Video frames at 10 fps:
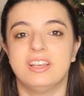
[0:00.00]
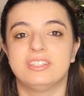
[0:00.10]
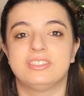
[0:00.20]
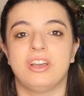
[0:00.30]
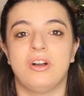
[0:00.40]

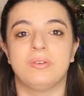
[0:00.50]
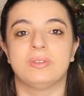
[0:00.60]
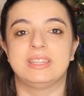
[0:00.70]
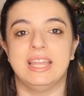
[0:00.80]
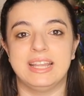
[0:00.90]

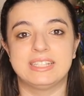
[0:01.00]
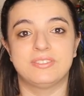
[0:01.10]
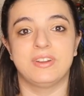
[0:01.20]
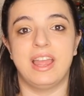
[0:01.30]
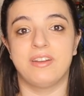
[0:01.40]
So thanks
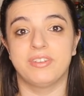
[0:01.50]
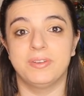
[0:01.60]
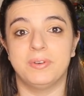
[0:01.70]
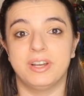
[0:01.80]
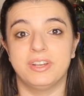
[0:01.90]
for
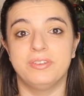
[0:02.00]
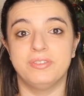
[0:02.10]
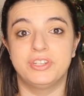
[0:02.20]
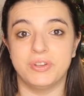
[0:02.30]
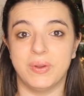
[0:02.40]
everyone
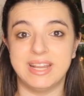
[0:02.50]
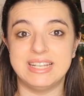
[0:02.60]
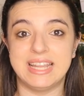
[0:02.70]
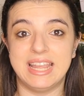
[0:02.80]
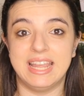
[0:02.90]
who
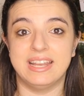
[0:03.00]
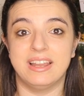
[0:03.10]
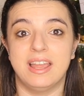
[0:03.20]
joined in